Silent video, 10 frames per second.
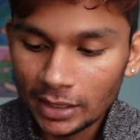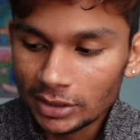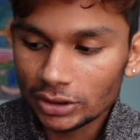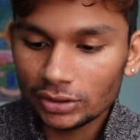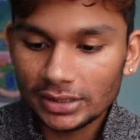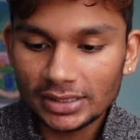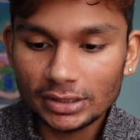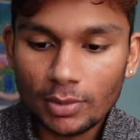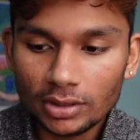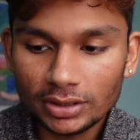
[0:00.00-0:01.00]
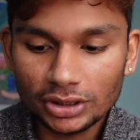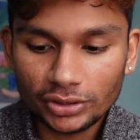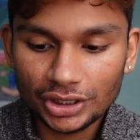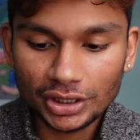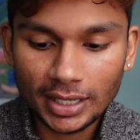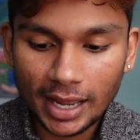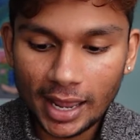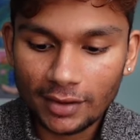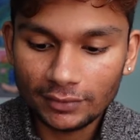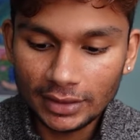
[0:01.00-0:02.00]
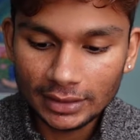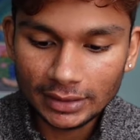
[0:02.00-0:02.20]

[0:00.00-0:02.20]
So this is a small illustration that I have.